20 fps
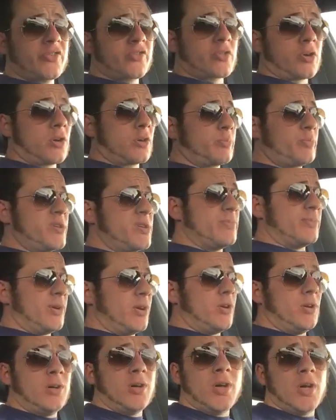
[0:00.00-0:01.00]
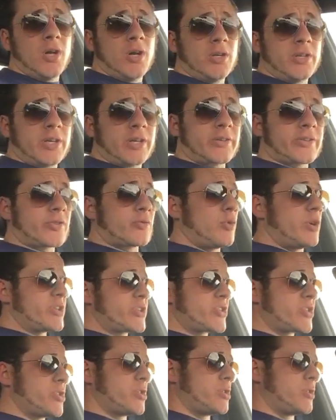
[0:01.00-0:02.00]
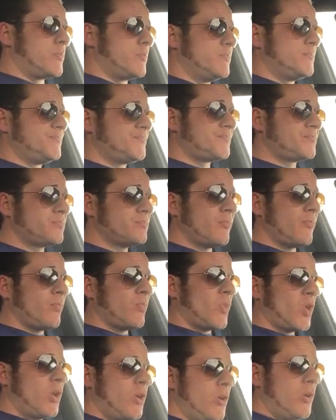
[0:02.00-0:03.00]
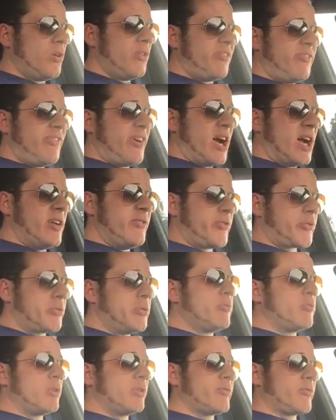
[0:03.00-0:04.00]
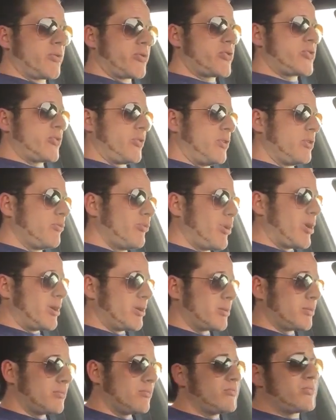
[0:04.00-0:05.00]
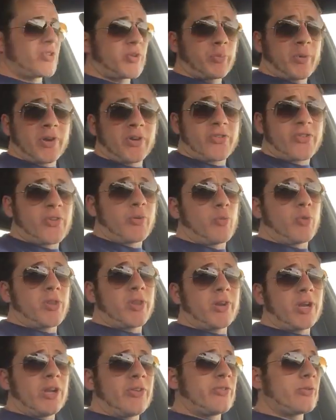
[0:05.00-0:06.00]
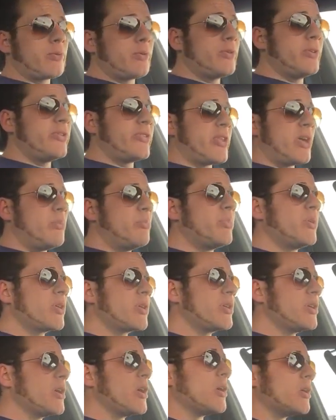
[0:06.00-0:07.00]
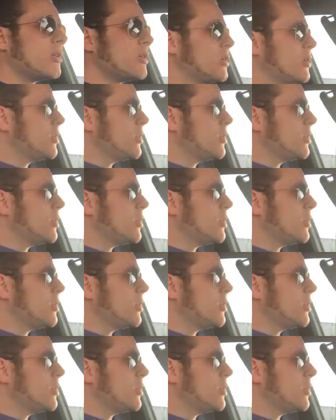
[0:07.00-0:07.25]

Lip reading: strong people. Next question. 531 for Strongman. Surprised Jim Wimmer hasn't released that book yet.